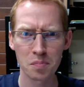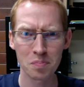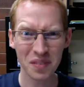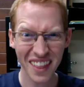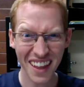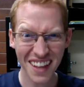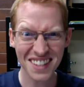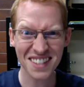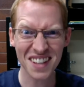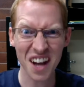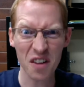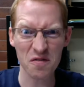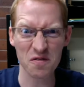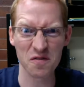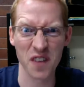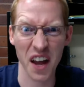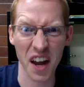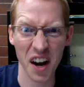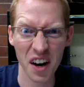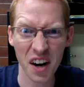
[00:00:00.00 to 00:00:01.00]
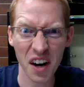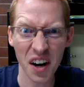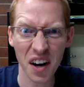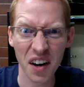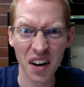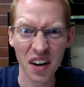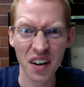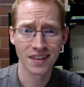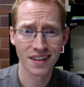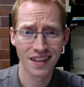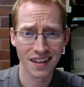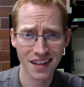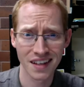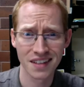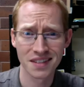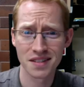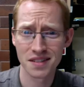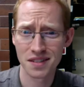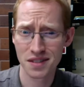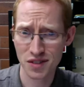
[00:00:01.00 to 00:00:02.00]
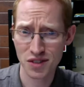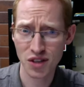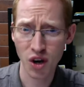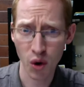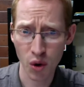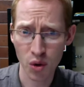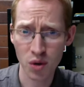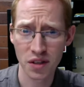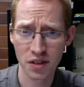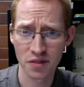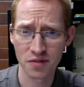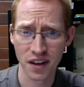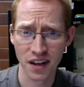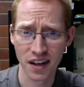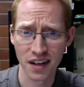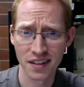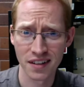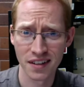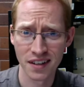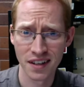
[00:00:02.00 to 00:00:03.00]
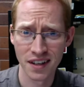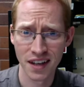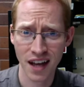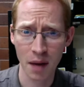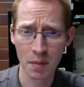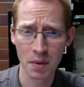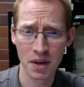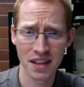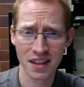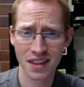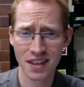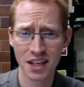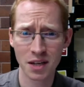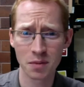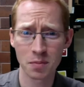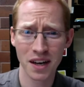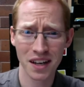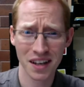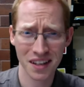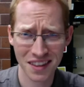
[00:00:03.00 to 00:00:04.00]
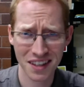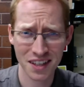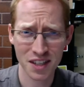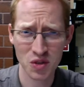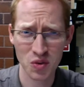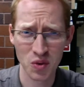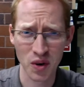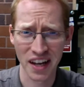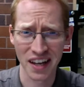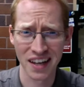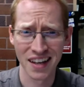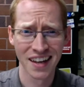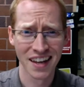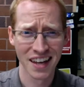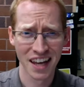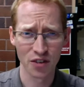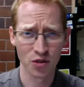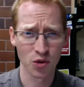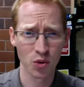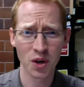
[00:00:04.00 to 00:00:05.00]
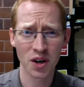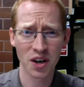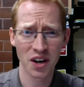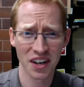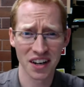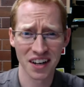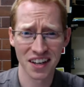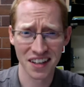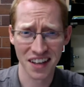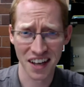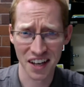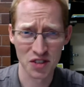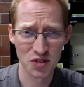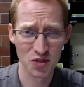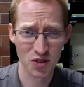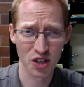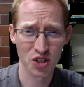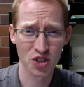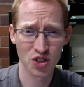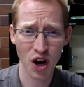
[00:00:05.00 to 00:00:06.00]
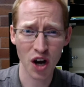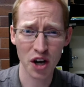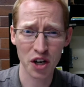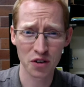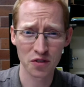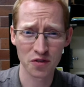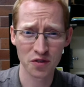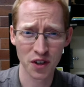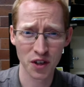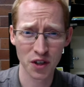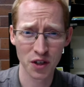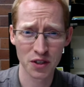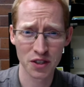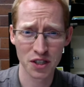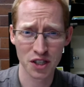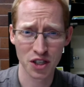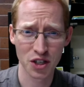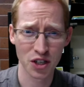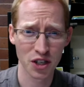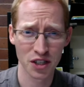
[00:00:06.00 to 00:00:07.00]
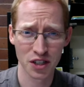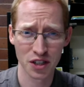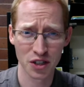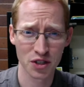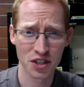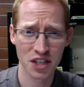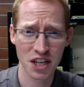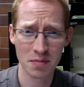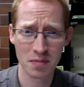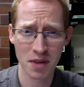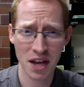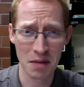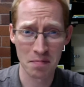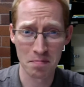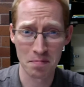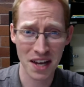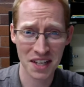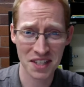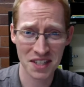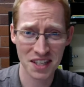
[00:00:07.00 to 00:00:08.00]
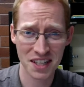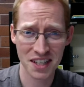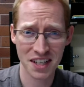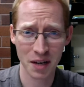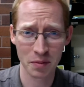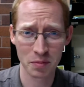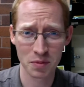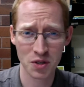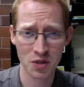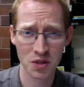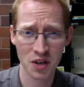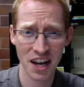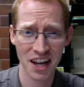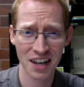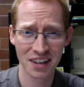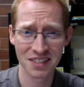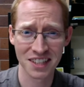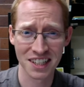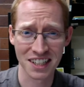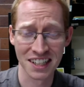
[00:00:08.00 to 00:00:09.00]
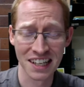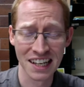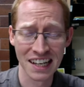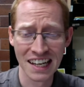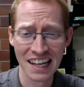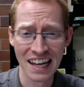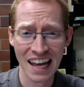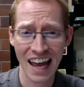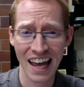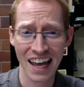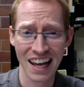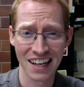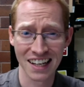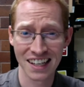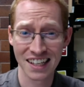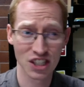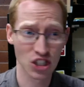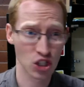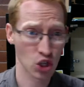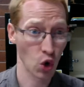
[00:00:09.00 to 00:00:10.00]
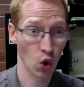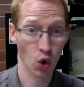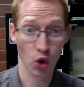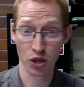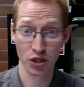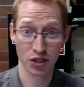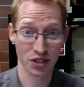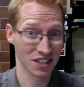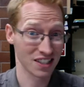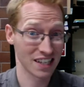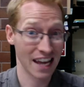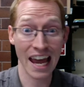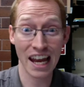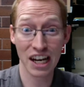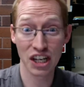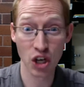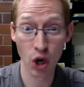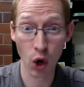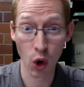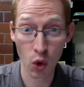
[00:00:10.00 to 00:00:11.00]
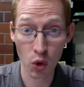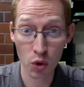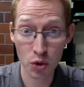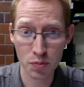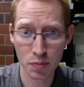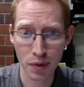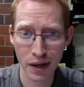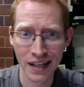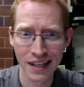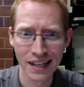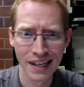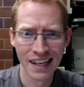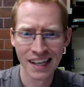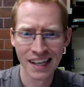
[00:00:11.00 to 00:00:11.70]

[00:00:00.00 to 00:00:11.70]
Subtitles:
But that's not fair. It's totally fair. I mean, think about it this way. If we're on a soccer field and your teammate Messi comes around and he scores 10 goals, but